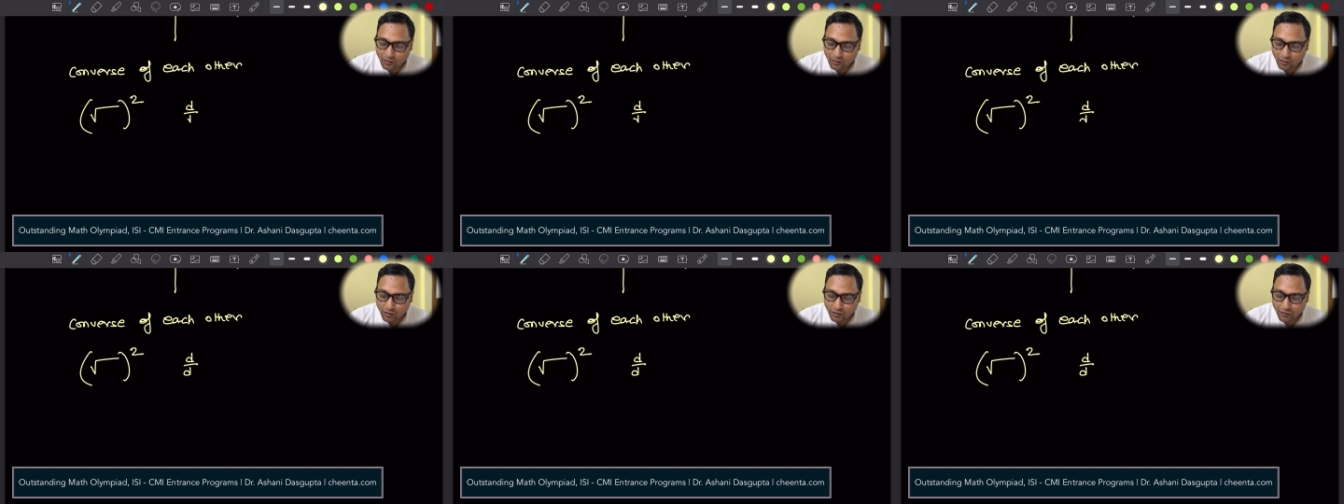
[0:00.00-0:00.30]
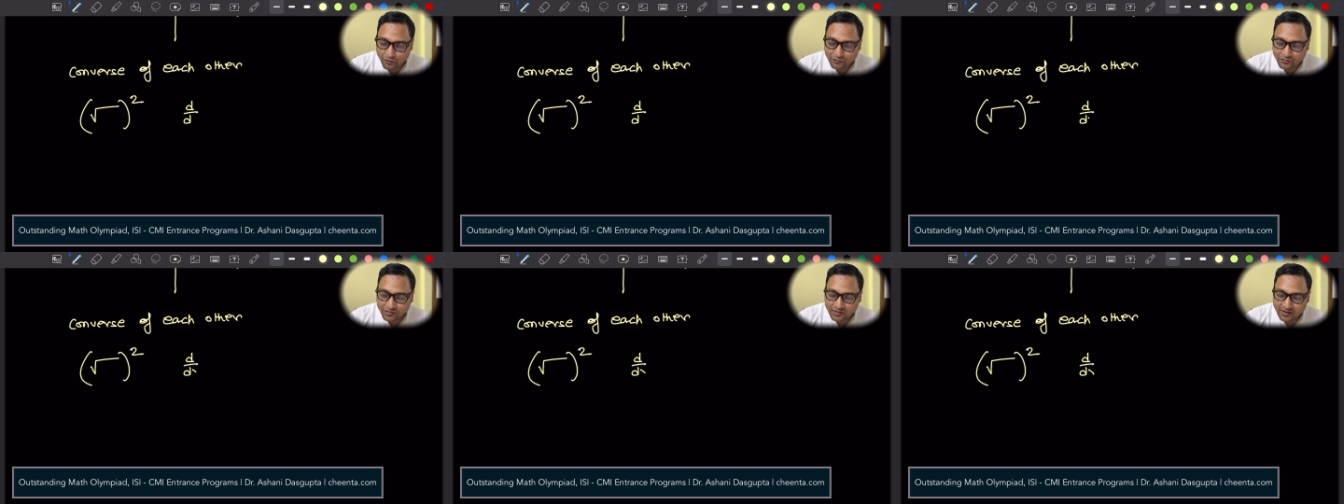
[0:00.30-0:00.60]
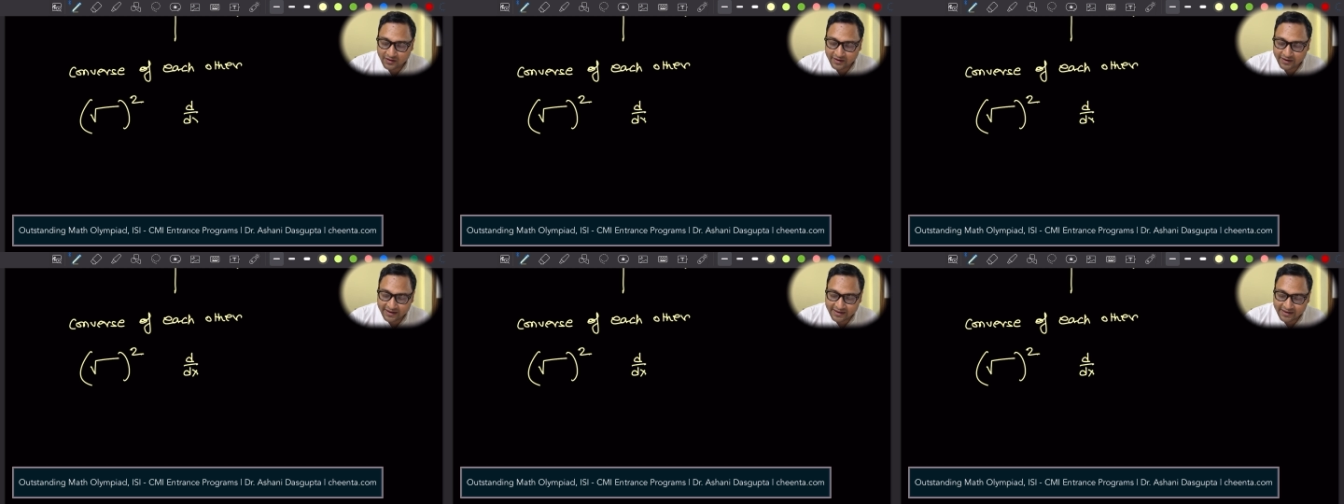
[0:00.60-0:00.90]
of
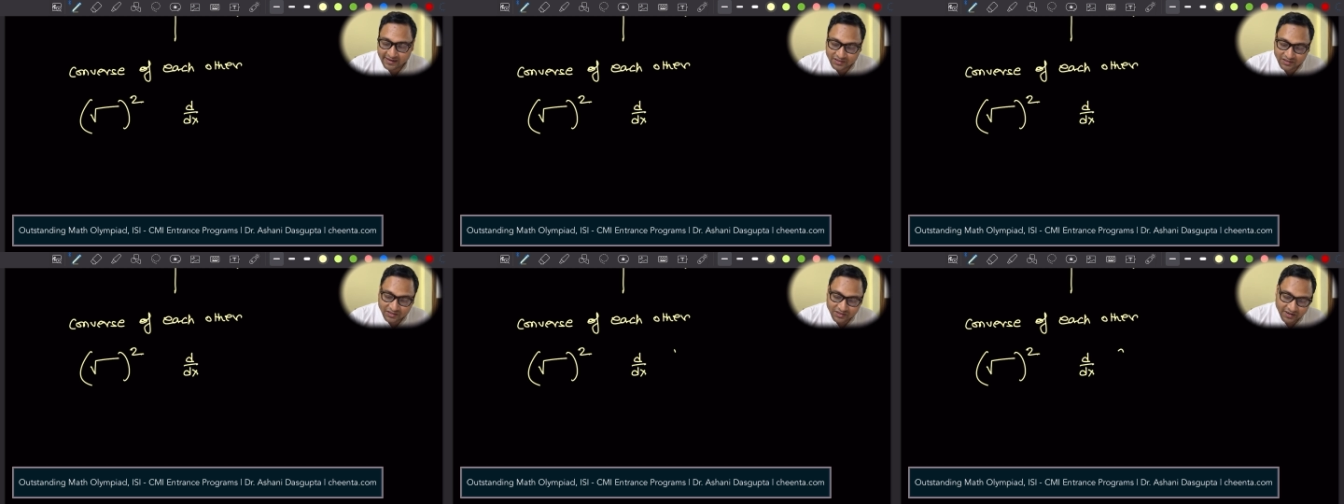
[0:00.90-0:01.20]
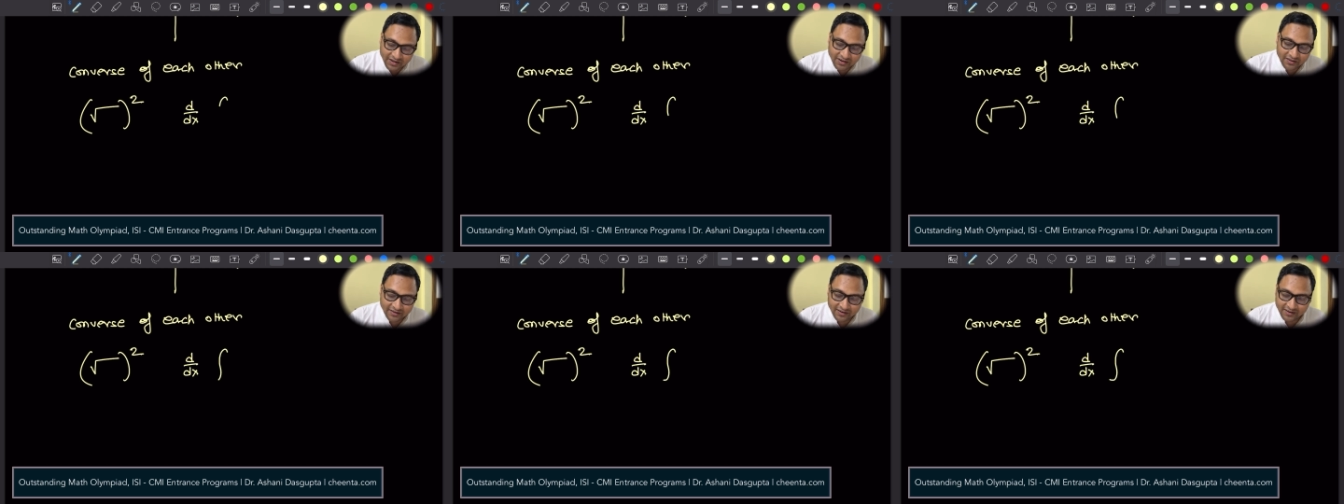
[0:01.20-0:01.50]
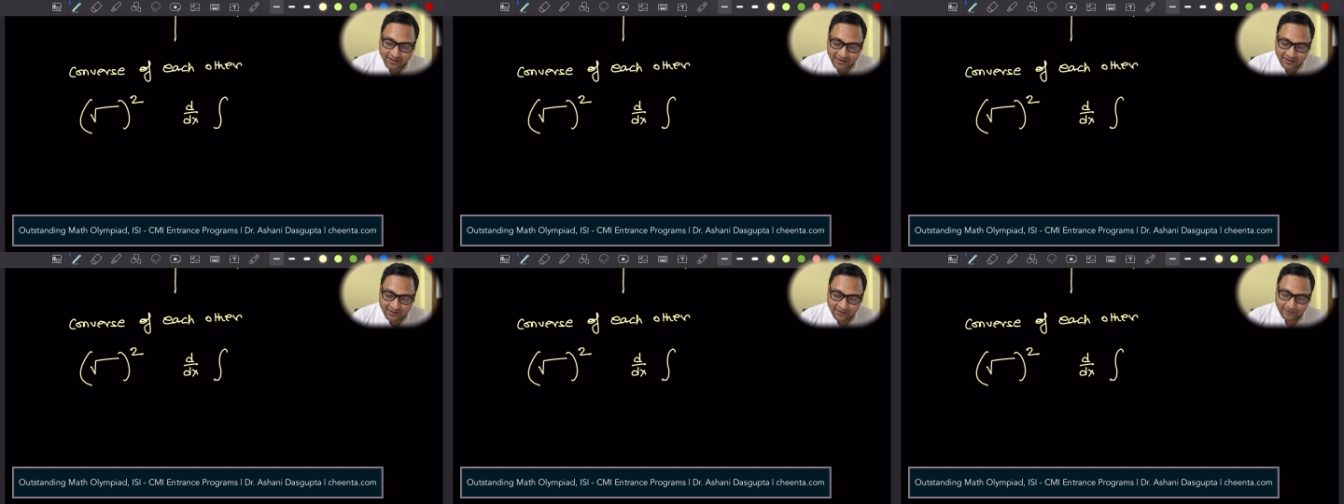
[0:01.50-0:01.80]
the
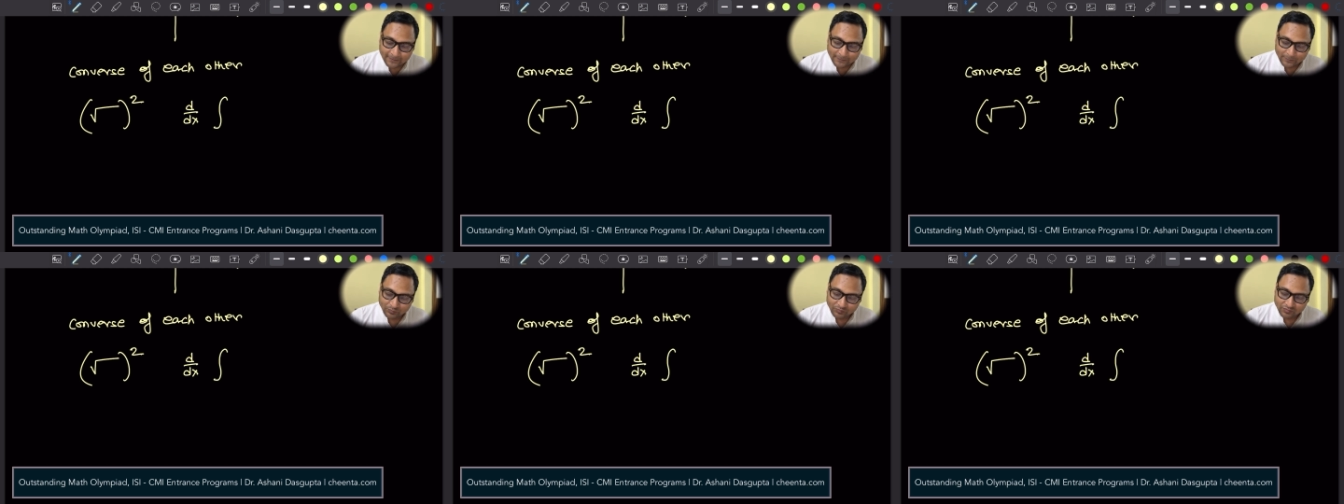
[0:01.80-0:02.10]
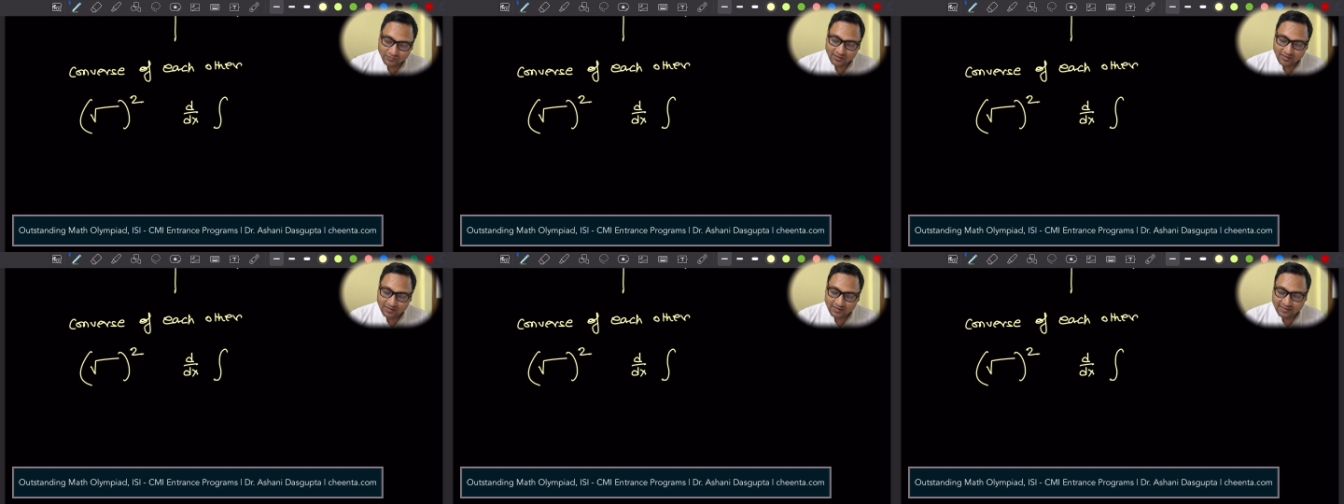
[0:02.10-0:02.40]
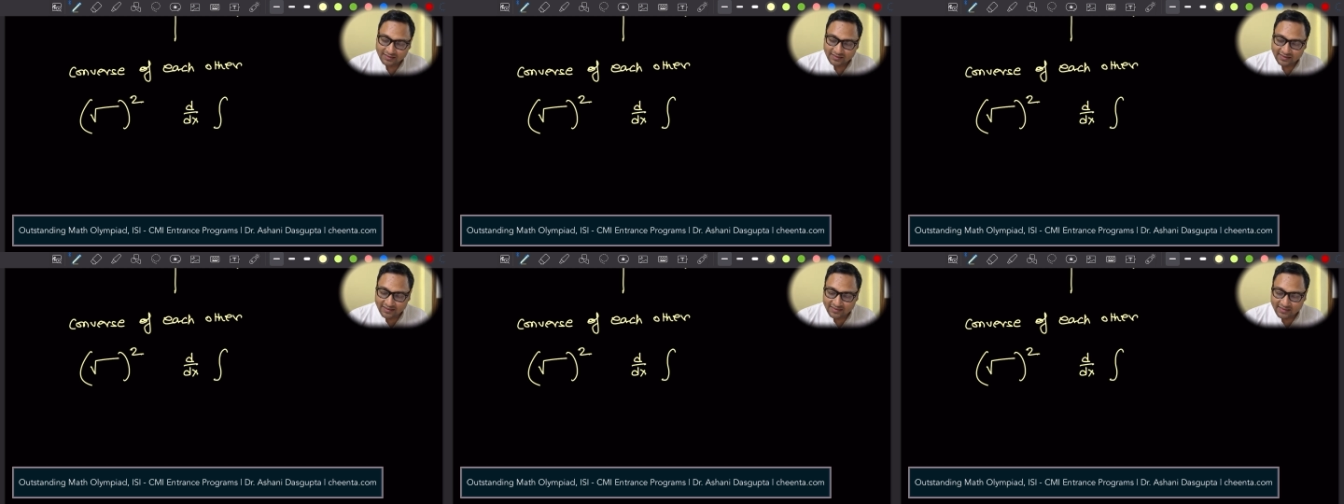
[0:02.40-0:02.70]
integral,
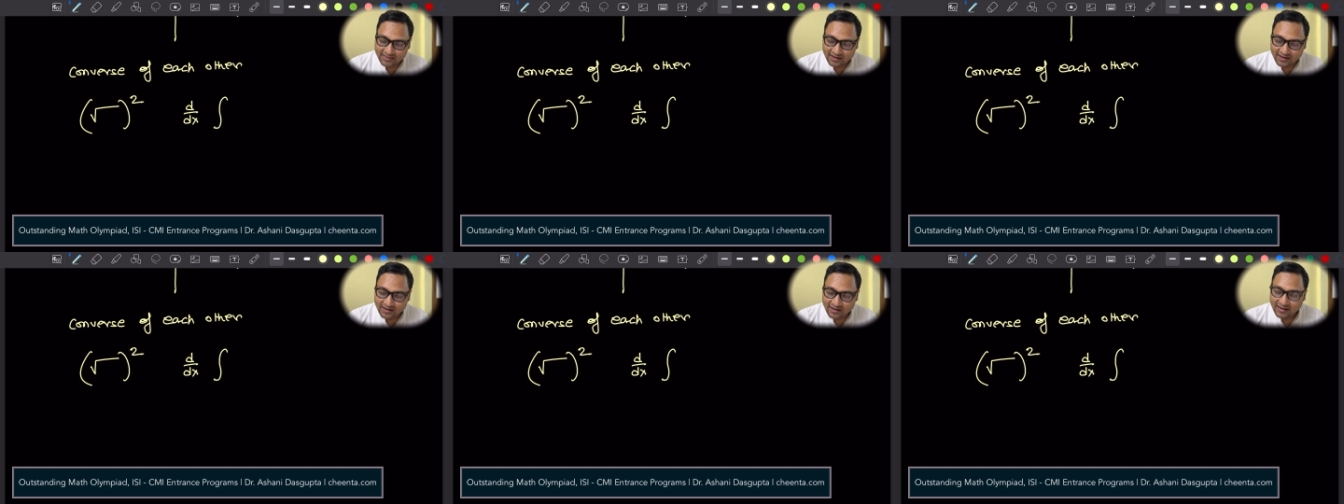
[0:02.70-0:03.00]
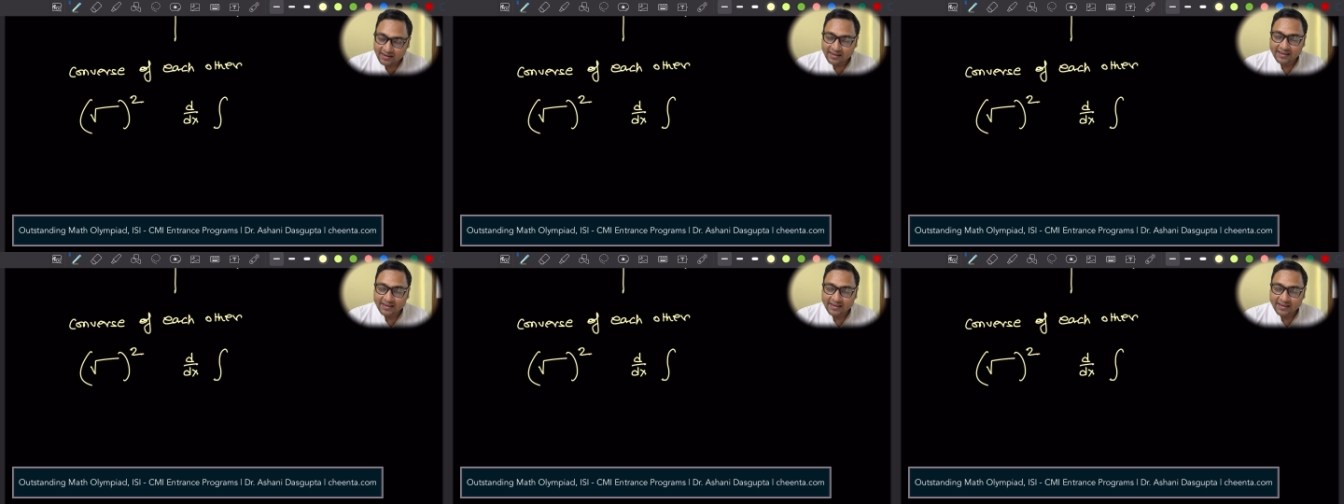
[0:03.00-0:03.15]
then the